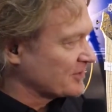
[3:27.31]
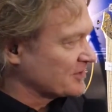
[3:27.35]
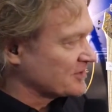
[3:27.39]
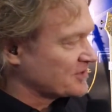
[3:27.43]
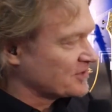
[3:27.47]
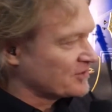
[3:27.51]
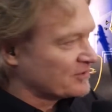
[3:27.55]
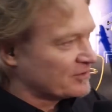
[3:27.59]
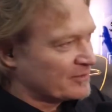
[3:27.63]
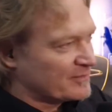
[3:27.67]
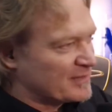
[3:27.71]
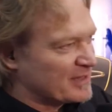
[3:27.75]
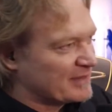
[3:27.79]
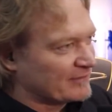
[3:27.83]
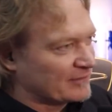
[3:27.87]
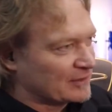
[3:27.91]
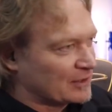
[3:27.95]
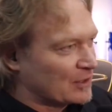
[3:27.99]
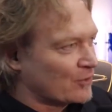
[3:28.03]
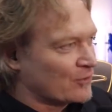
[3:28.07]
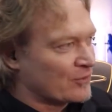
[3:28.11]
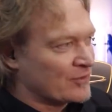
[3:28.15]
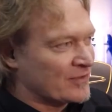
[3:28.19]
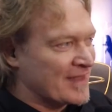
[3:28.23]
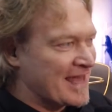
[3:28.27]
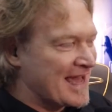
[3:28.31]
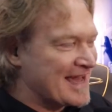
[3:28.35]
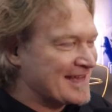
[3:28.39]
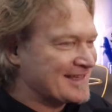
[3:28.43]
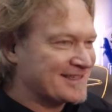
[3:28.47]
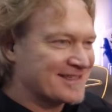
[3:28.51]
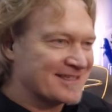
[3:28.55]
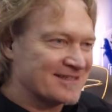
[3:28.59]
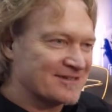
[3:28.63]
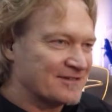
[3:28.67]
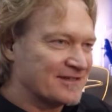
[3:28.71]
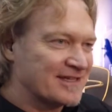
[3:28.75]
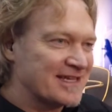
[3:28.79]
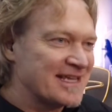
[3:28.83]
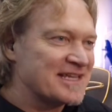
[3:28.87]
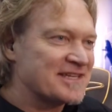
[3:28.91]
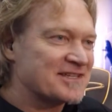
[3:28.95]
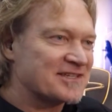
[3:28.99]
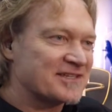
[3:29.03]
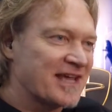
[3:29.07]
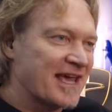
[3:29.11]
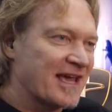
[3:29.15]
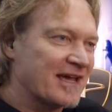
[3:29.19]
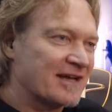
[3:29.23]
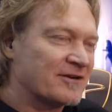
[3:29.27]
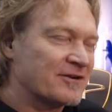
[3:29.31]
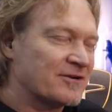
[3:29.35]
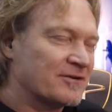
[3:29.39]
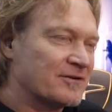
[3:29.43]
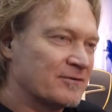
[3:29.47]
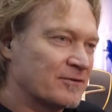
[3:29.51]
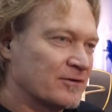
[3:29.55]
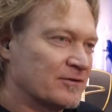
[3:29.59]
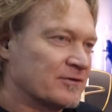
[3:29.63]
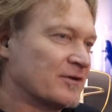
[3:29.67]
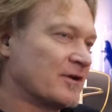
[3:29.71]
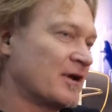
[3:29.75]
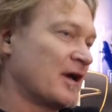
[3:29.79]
You can tune them even lower than that to E standard,